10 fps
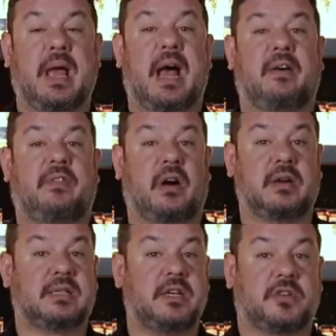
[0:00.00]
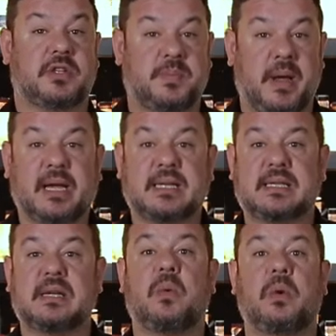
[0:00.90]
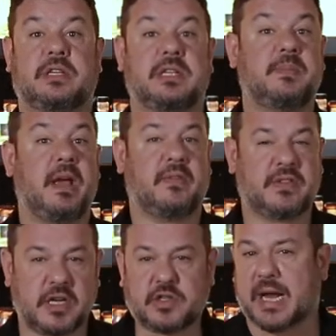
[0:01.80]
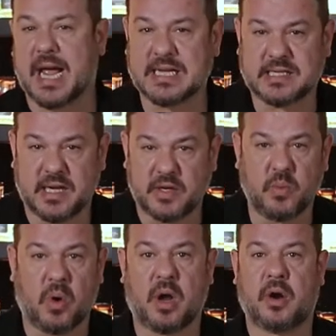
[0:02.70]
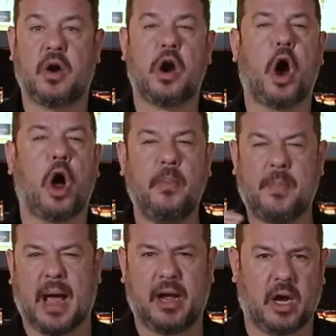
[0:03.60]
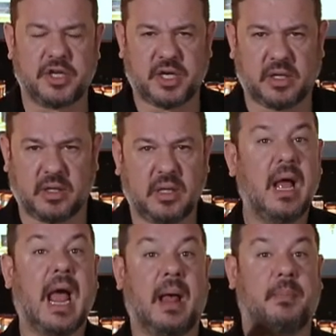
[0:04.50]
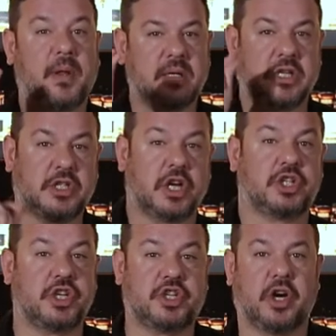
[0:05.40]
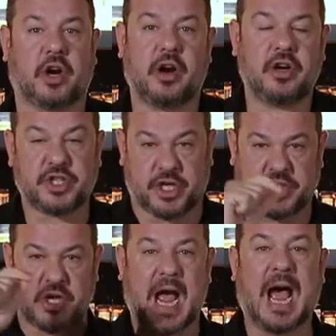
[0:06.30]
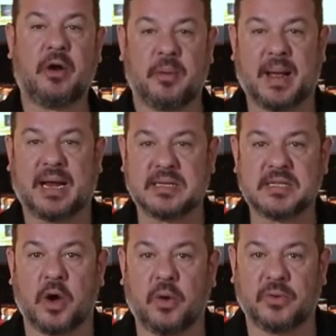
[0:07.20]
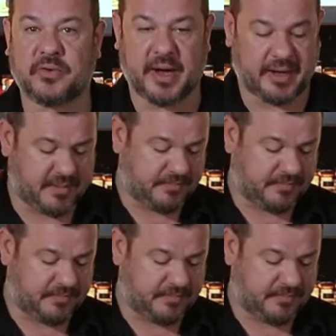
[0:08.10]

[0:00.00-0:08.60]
have our citrus mix, which is made of citric acid, water, all biological, and plus a touch of sugar just to out of balance the whole drink.